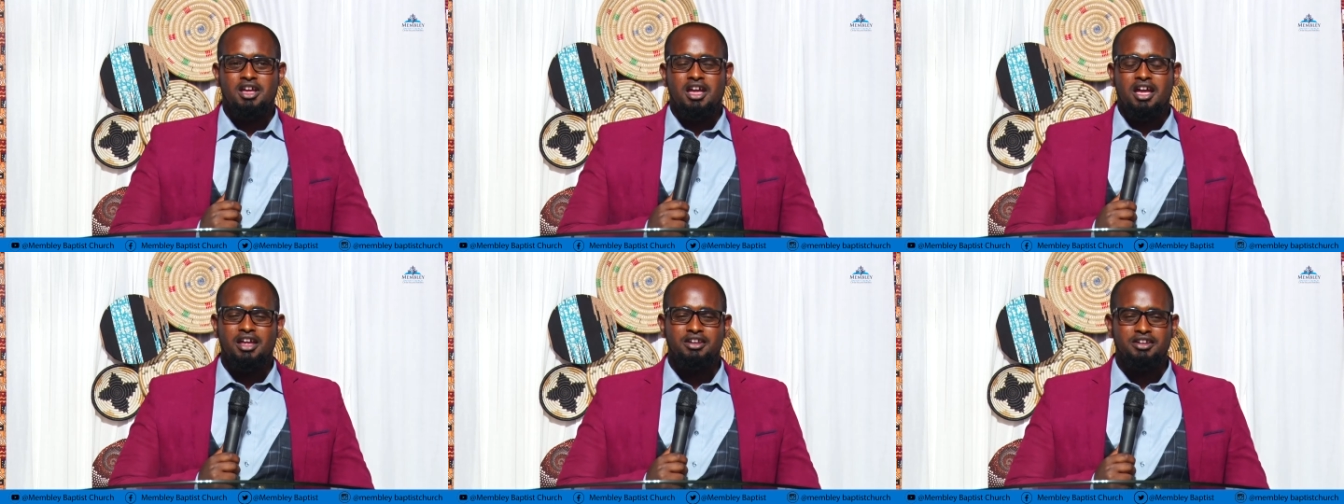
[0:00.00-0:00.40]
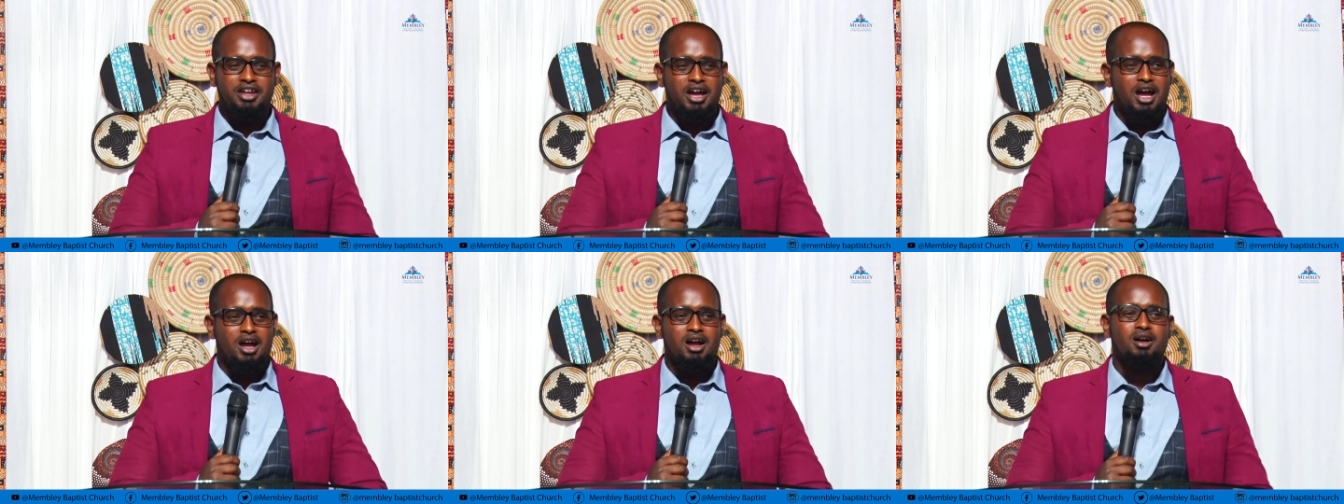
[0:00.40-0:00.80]
And
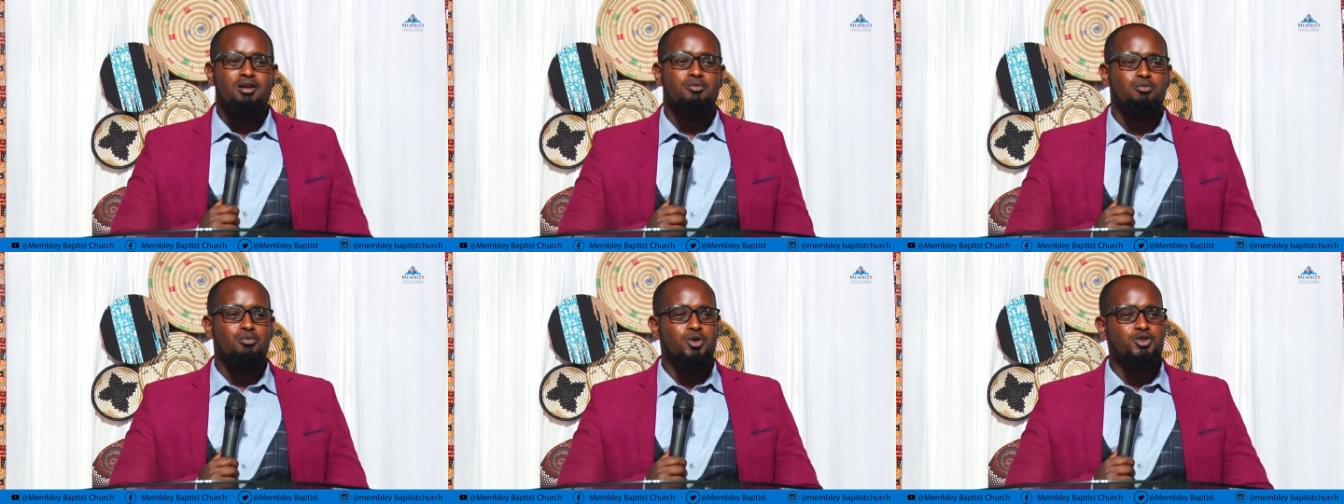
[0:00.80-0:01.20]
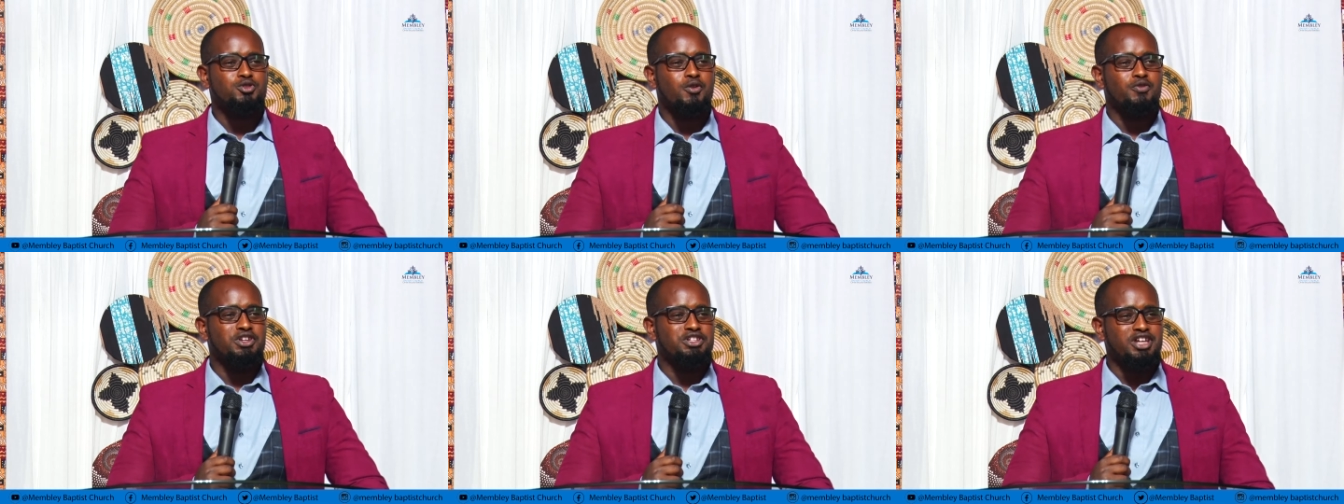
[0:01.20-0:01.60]
most
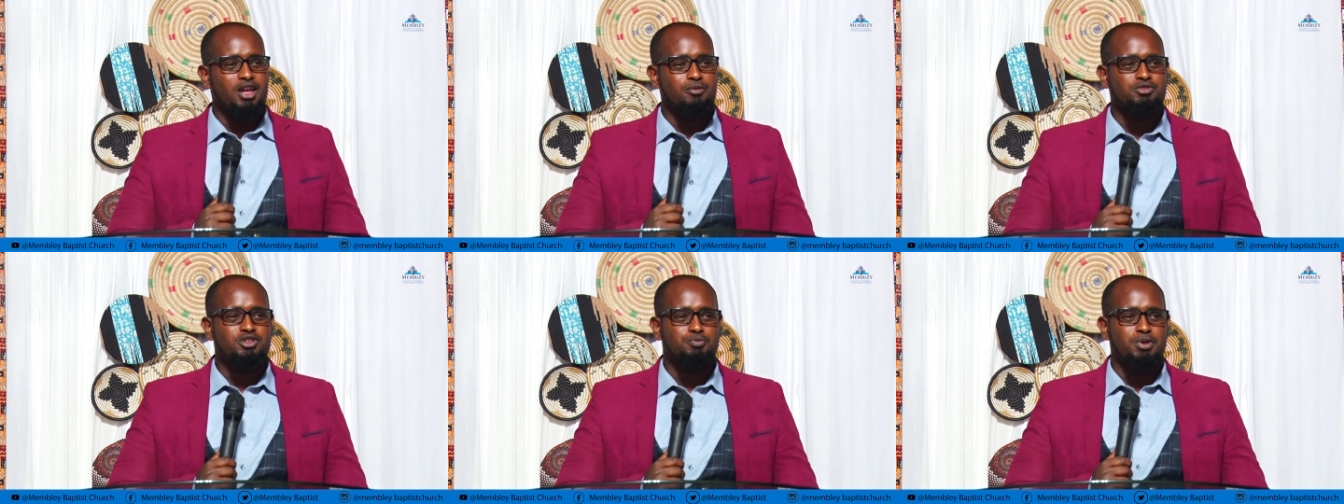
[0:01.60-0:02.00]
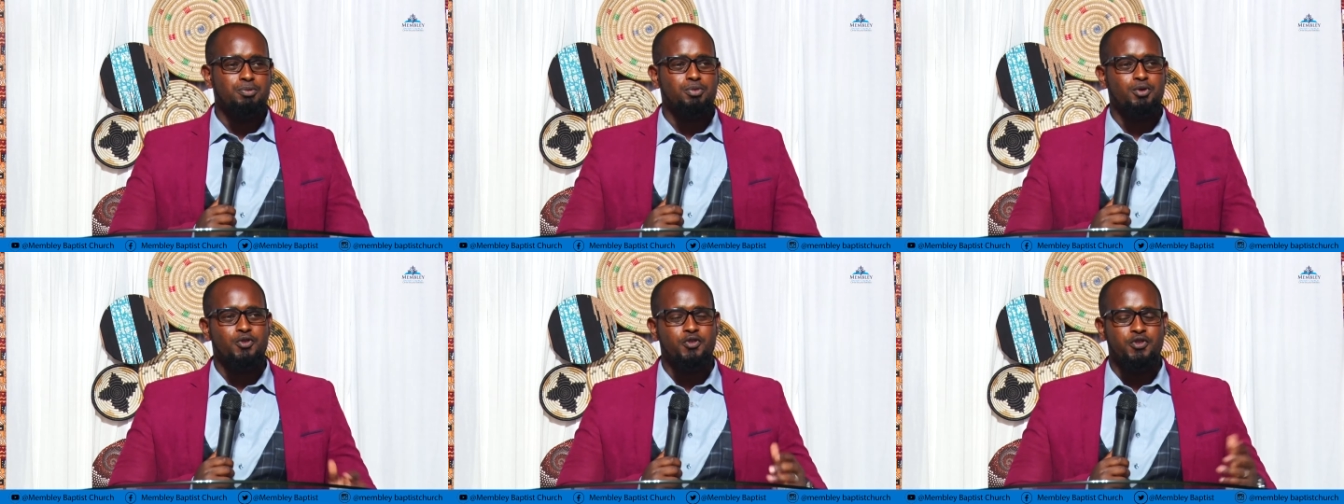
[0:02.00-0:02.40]
of the times
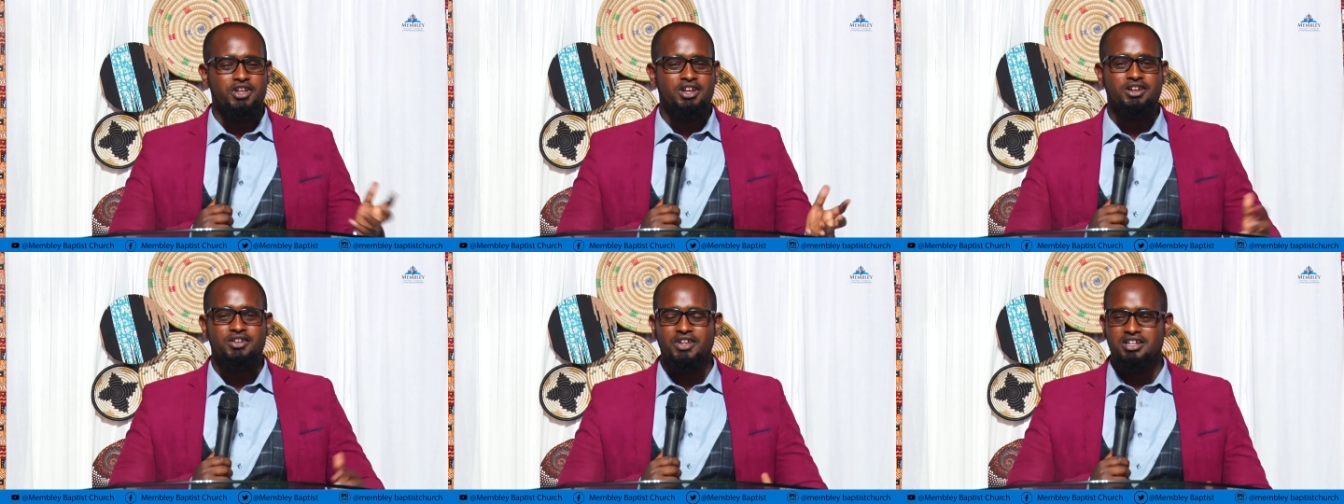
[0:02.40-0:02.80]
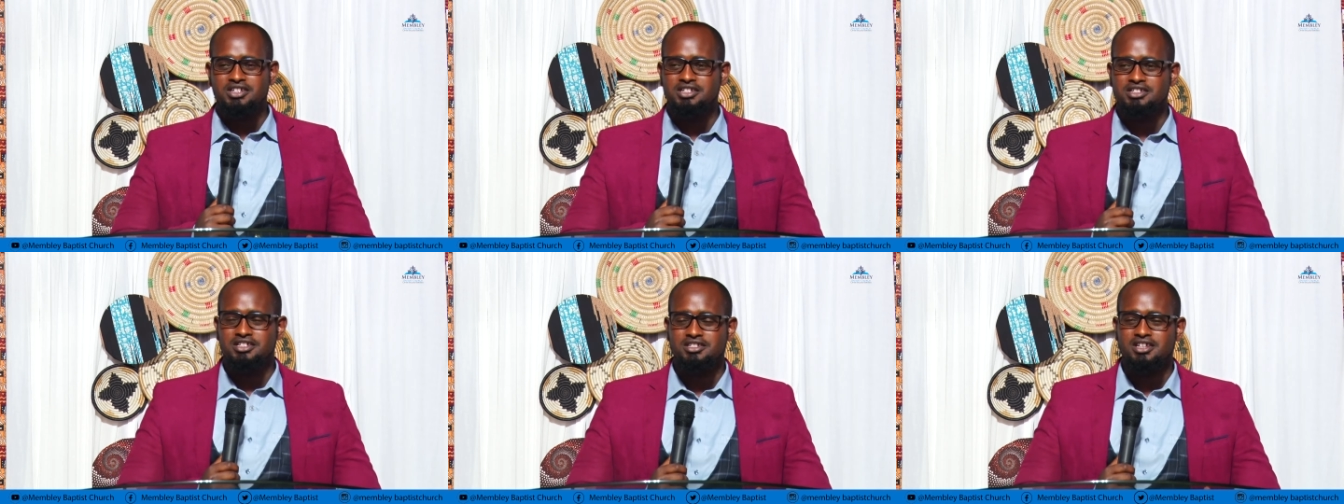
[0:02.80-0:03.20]
people think that
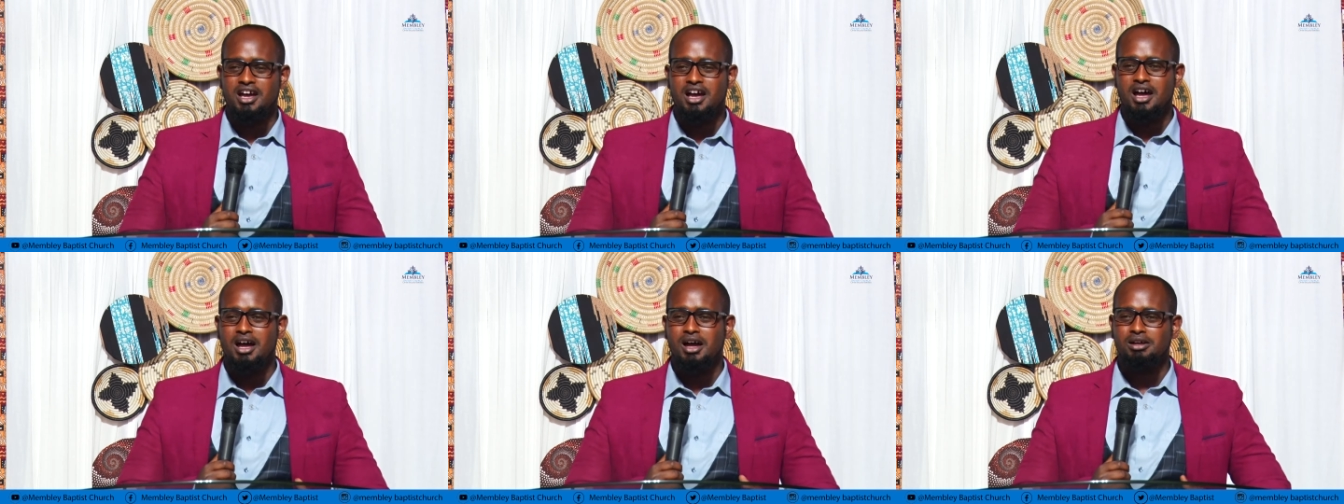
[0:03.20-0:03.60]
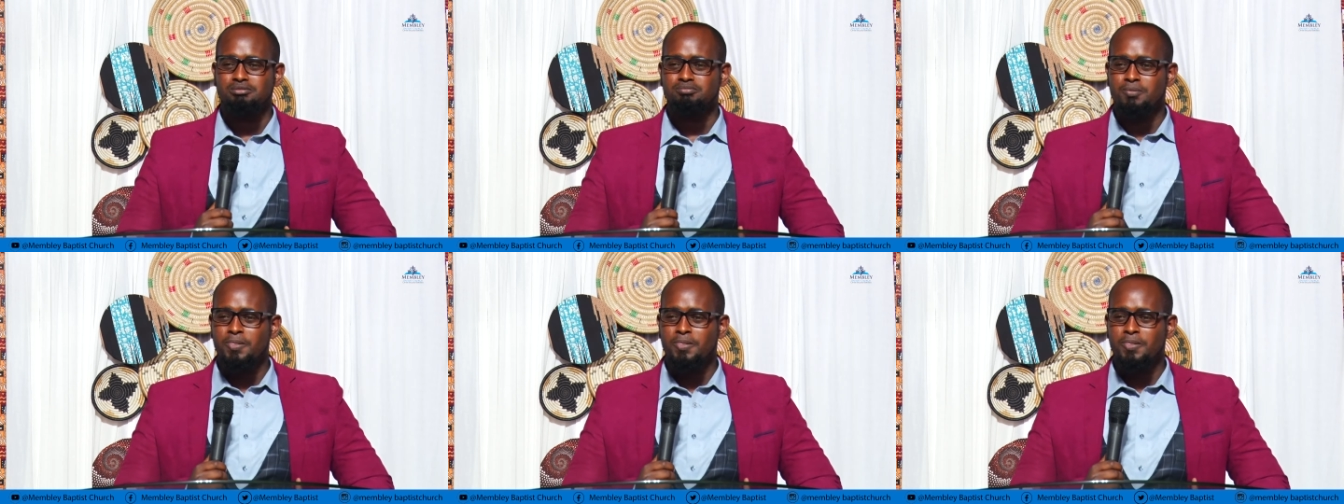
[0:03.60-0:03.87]
it is a